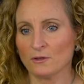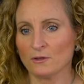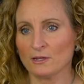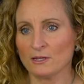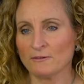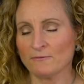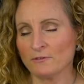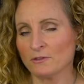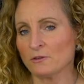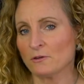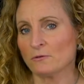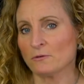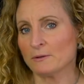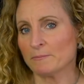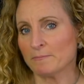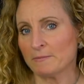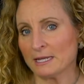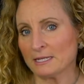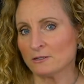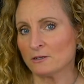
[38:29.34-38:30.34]
even though
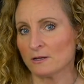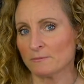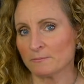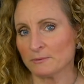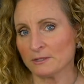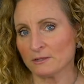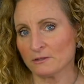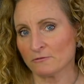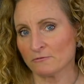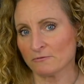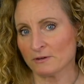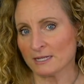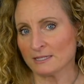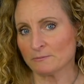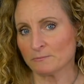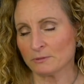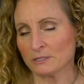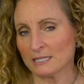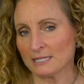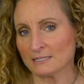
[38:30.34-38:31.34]
it may not be the
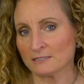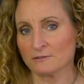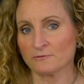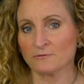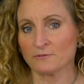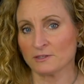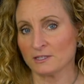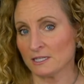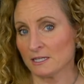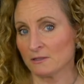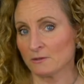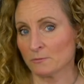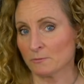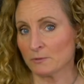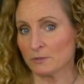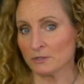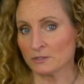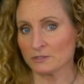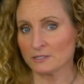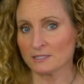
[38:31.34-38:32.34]
right place for the other
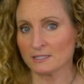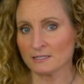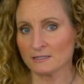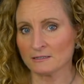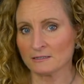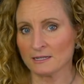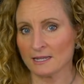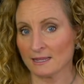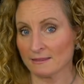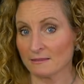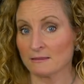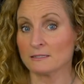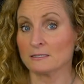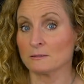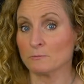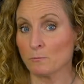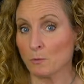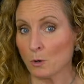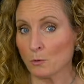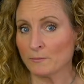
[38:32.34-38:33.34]
person at
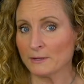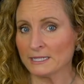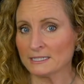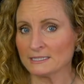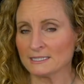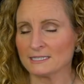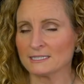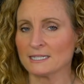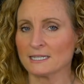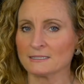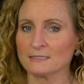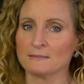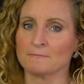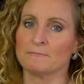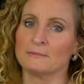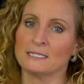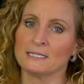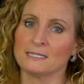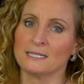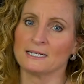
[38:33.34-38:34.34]
this moment, it doesn't
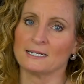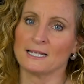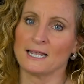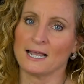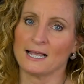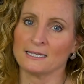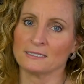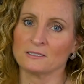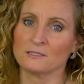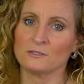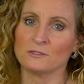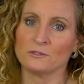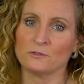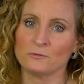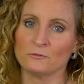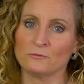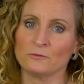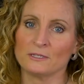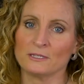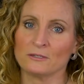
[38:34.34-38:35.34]
mean that it has to
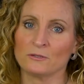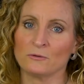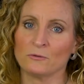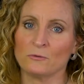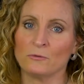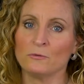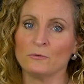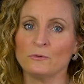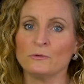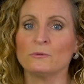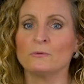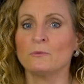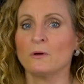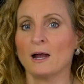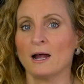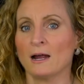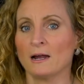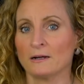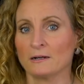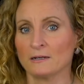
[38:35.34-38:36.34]
do with who you
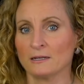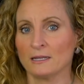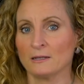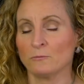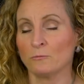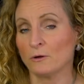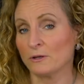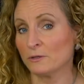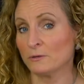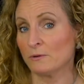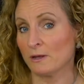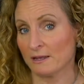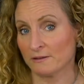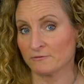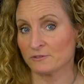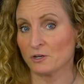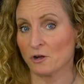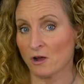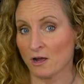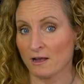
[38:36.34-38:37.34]
are and what you
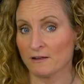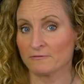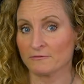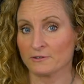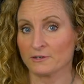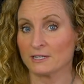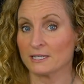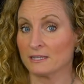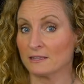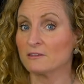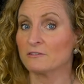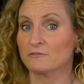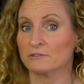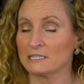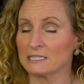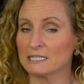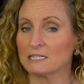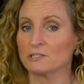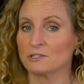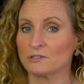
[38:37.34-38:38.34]
have to offer in the
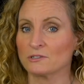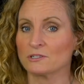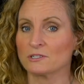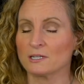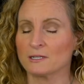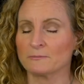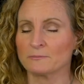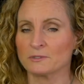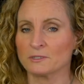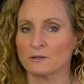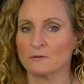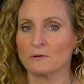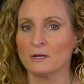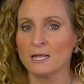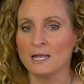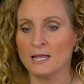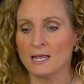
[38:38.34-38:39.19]
relationship. So